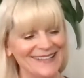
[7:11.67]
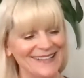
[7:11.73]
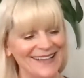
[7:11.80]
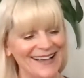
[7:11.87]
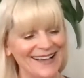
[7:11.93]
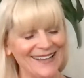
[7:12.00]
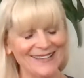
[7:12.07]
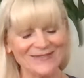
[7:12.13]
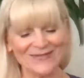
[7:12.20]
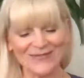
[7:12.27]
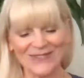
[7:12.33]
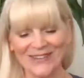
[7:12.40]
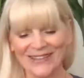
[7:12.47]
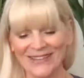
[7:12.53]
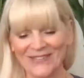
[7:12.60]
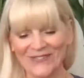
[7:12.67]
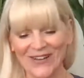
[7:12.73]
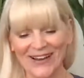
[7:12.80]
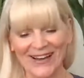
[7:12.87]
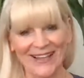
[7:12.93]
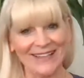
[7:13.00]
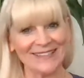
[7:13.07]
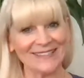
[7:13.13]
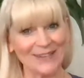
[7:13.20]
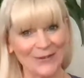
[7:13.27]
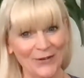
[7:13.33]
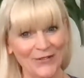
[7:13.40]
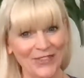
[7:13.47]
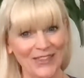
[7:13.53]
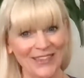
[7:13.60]
am really fighting some
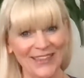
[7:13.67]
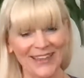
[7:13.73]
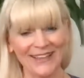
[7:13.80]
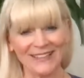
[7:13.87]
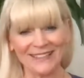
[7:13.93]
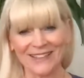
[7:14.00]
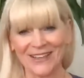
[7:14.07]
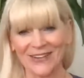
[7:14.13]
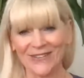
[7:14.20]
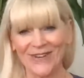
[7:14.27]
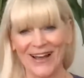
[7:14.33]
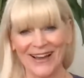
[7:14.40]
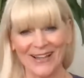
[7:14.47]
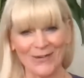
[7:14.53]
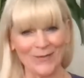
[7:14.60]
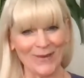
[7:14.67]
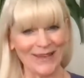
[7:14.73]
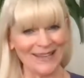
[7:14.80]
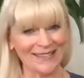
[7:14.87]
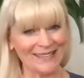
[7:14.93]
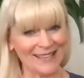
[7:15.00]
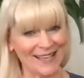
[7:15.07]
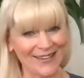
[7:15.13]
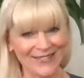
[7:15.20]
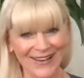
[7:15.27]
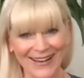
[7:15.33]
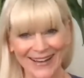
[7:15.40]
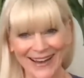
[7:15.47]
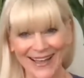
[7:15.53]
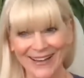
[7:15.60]
of the things they're wanting me to say
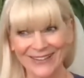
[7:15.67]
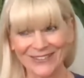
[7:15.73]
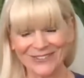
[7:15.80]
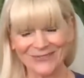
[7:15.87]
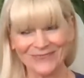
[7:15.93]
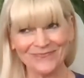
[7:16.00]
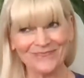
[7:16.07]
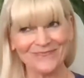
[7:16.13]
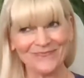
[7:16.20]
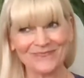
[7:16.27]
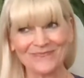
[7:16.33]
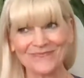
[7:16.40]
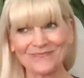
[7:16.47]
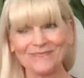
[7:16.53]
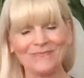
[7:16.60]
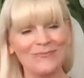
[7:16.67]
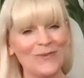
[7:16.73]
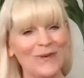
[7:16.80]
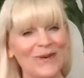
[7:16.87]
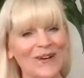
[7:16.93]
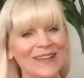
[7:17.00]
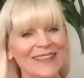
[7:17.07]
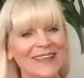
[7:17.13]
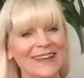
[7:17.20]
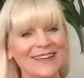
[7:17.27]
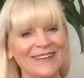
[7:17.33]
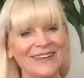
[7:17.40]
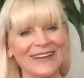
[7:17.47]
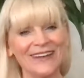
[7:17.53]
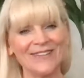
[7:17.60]
right now, more than
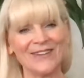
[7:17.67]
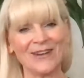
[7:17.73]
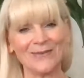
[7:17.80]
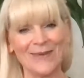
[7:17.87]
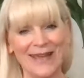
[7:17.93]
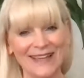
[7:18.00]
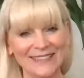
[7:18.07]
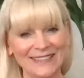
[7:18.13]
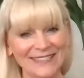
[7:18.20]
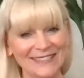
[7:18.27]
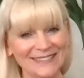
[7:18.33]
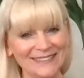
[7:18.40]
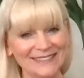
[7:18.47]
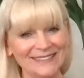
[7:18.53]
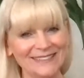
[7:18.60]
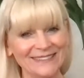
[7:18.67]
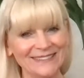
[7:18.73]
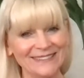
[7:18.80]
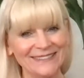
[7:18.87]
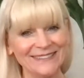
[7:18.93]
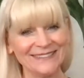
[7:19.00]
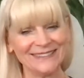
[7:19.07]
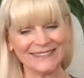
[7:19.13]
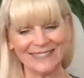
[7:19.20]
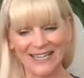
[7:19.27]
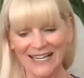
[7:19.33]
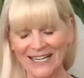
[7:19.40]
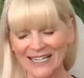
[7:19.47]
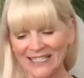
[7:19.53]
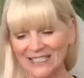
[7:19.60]
you can even imagine.
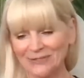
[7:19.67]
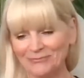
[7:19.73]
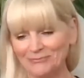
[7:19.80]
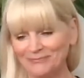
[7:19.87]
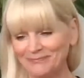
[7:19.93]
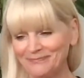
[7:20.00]
But